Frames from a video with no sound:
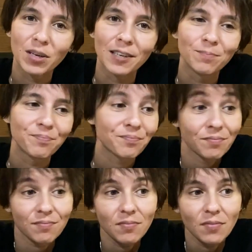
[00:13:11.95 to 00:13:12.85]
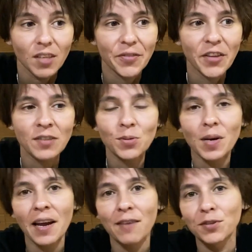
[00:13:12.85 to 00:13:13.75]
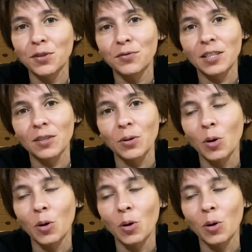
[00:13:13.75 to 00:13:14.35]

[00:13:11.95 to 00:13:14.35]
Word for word: but that's what I have for you, Virgo.